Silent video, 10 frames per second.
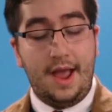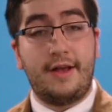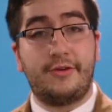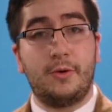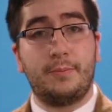
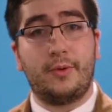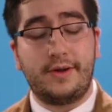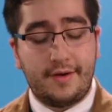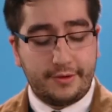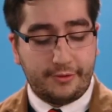As your Board of
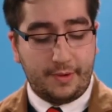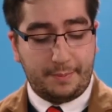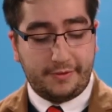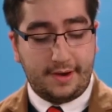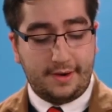Governors
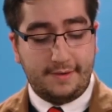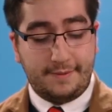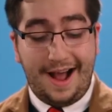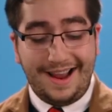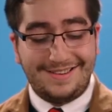
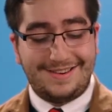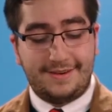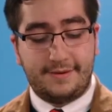representative, I intend